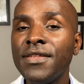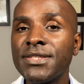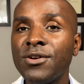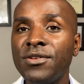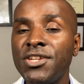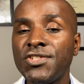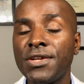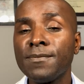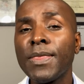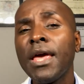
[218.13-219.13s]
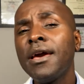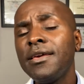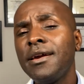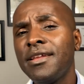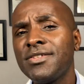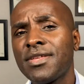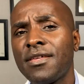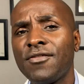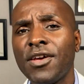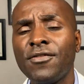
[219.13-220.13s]
condition. Here in South
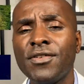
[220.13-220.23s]
Africa, for